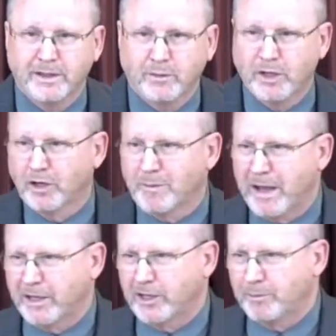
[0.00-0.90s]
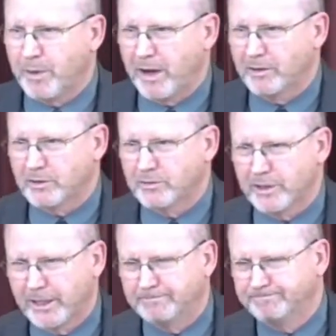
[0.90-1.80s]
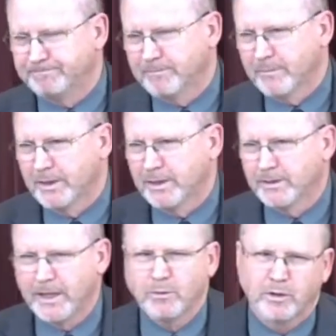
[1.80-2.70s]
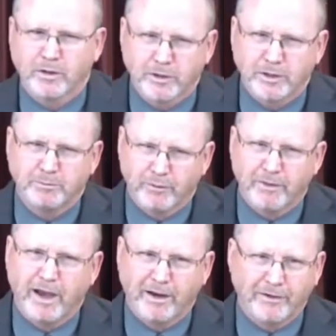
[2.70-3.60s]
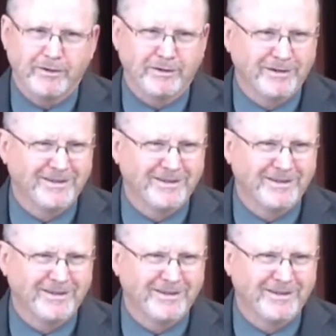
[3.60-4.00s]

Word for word: we look back at our parents and say, they were a good provider.